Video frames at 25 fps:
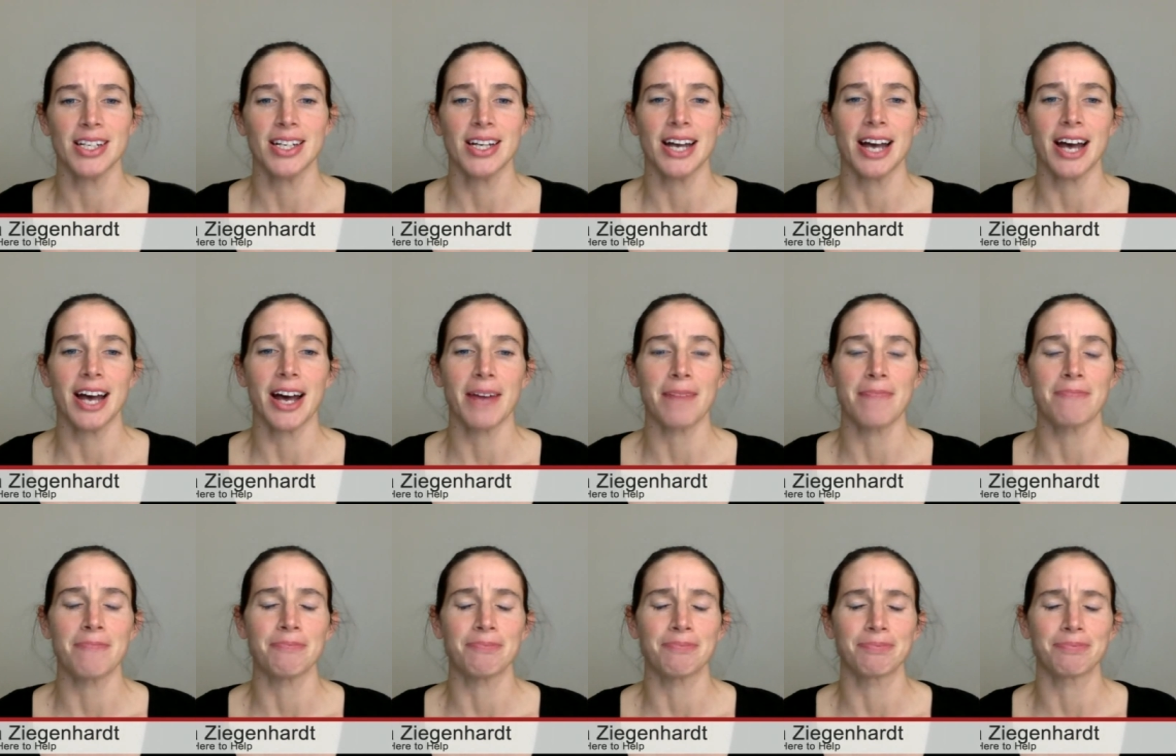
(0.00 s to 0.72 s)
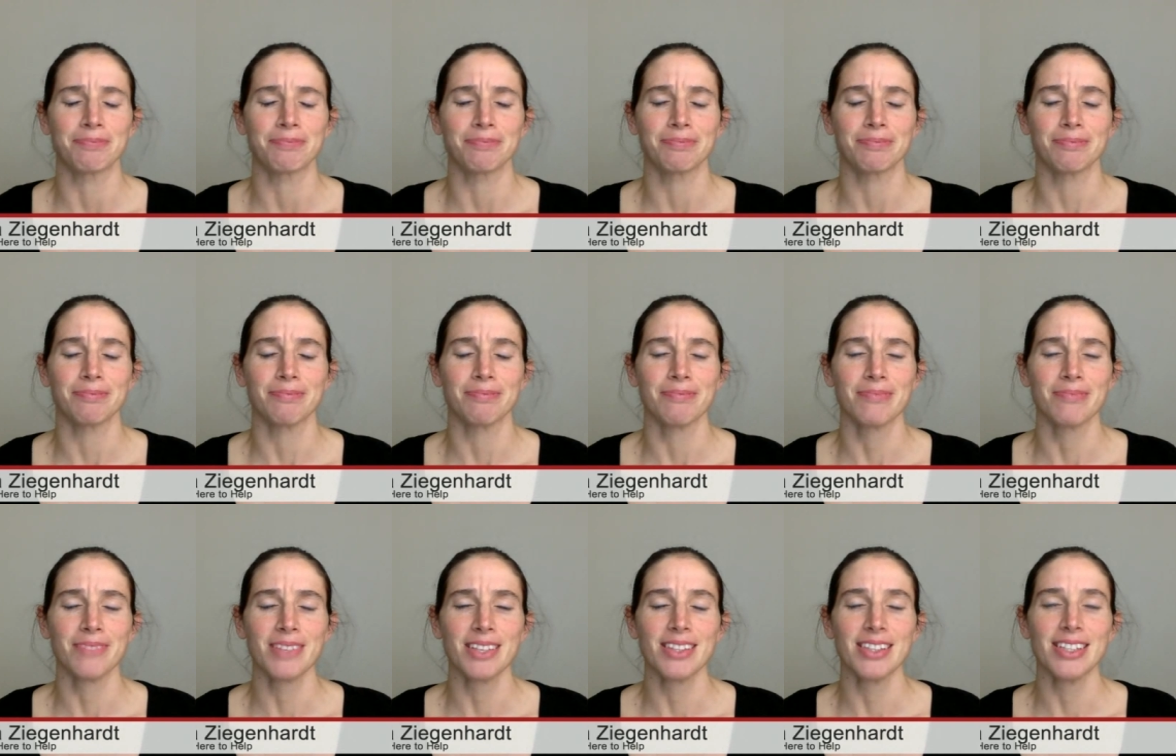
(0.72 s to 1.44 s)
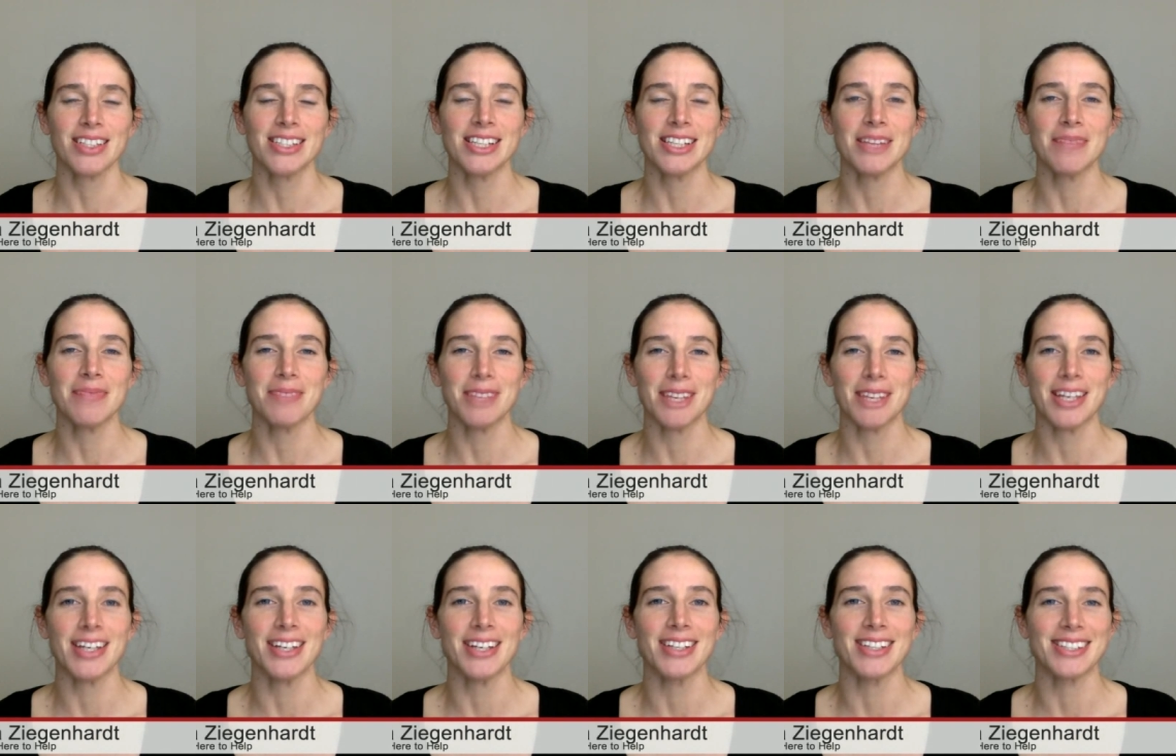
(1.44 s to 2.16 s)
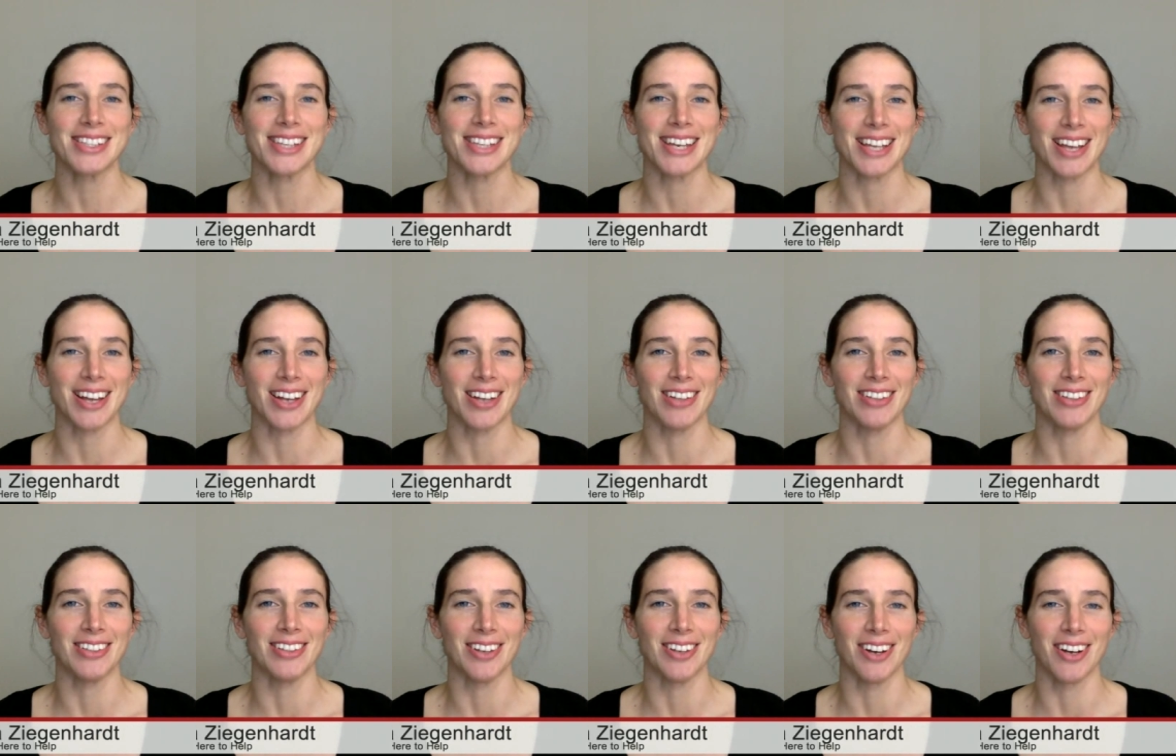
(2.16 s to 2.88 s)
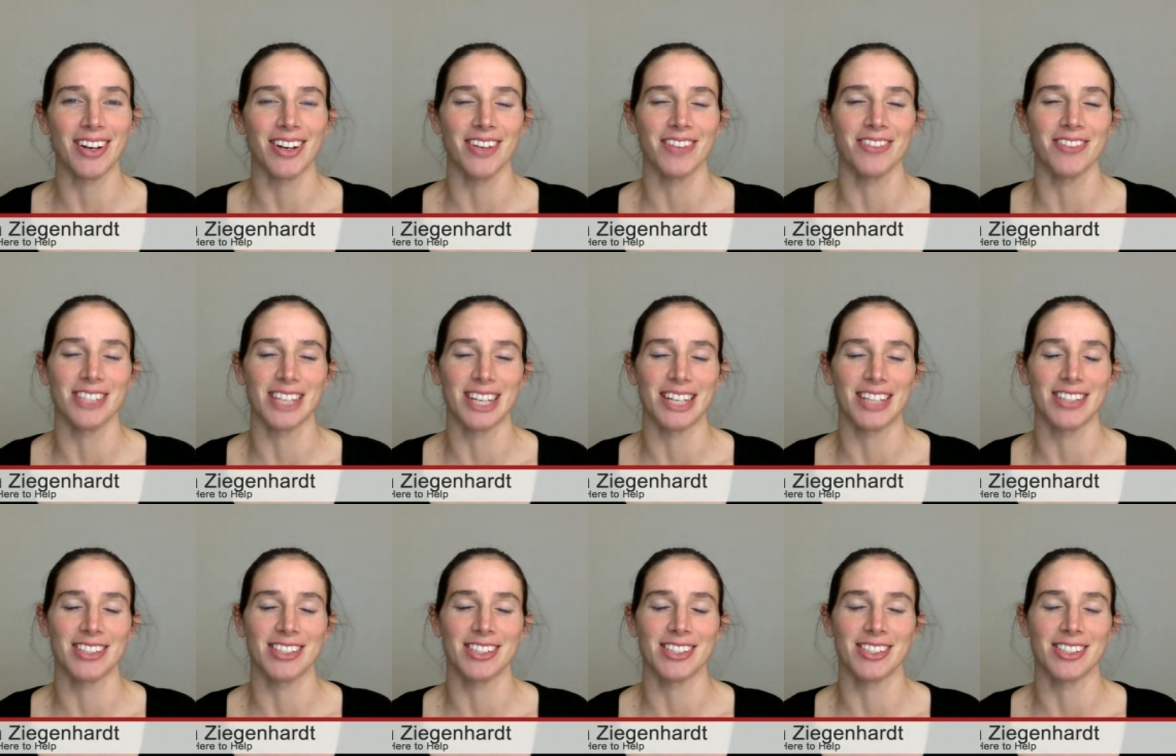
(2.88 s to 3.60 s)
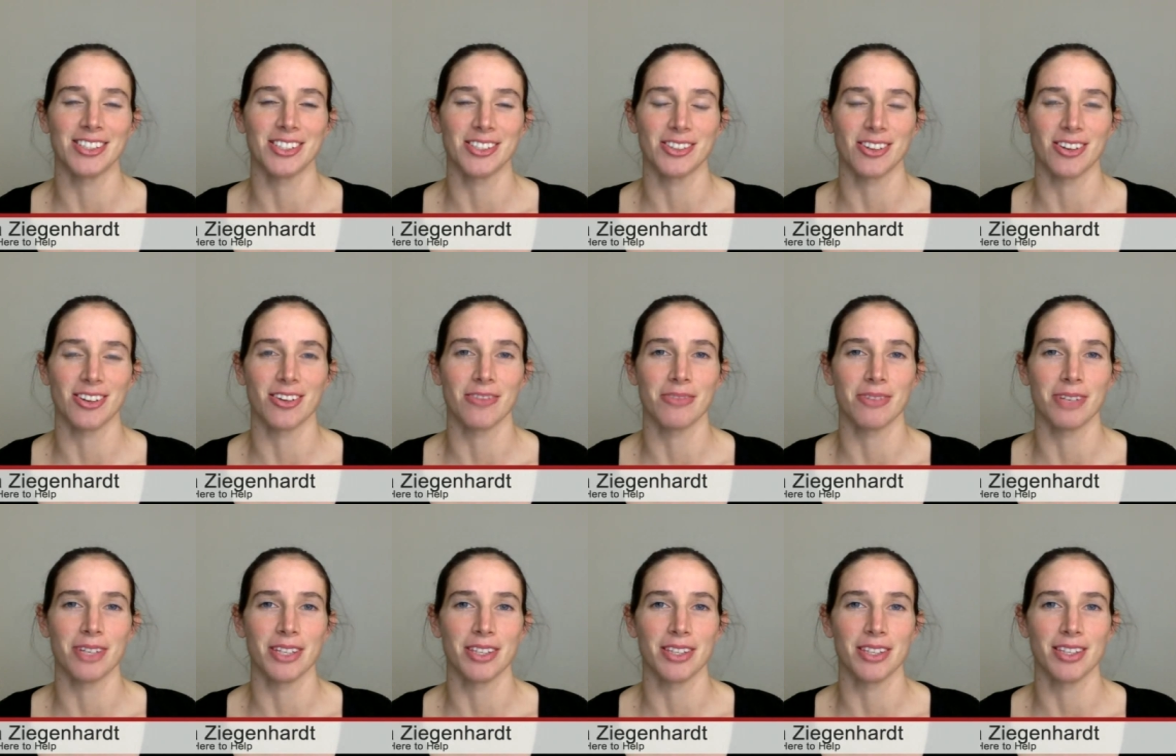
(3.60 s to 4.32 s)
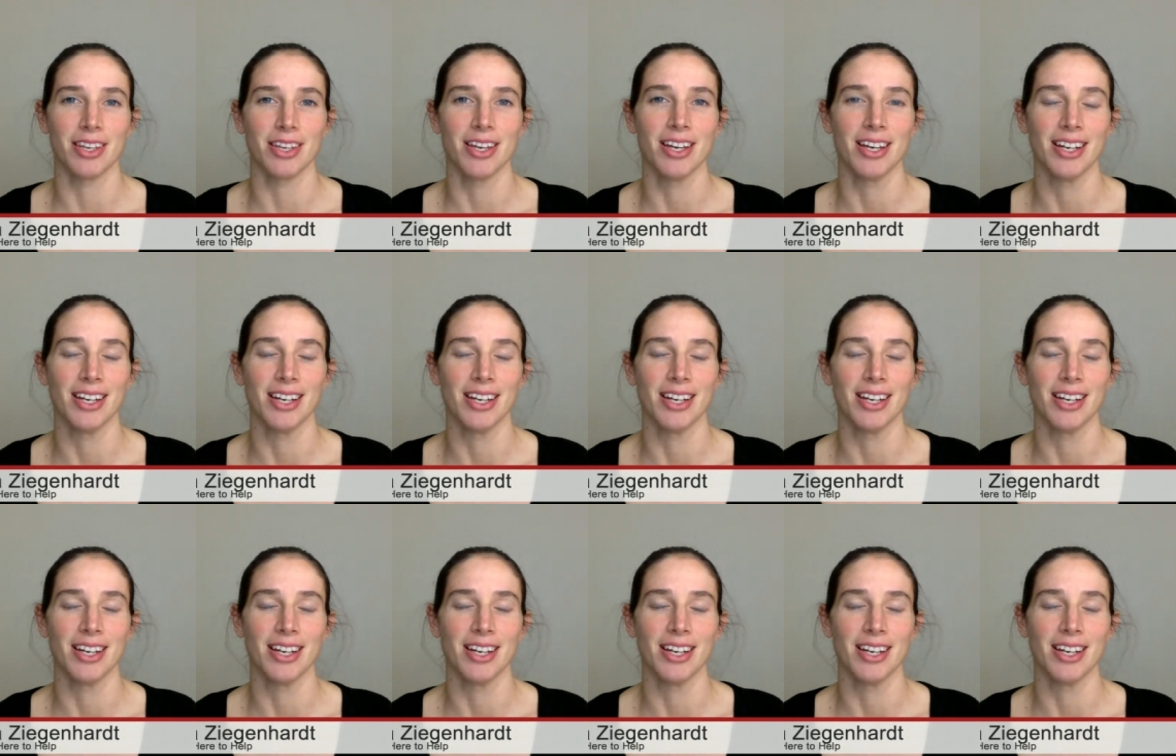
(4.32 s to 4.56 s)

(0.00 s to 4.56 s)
There's some things that a lot of dancers struggle with.